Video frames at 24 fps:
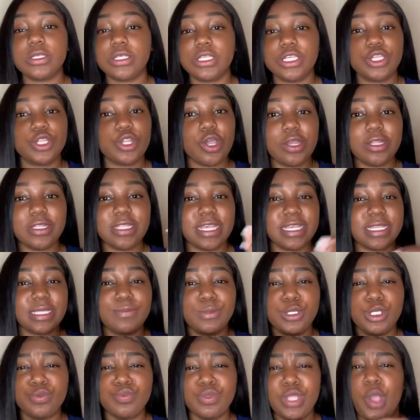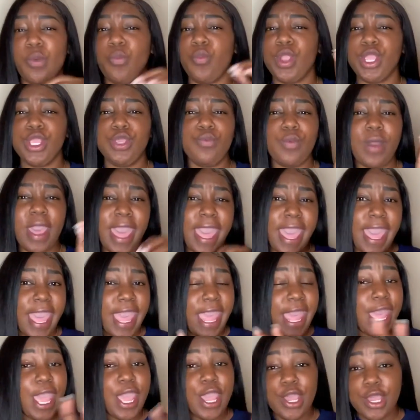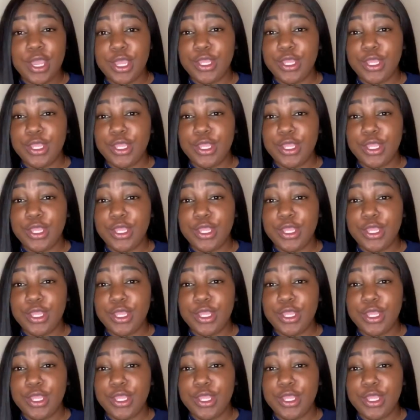She started texting me, she was like, Where you at?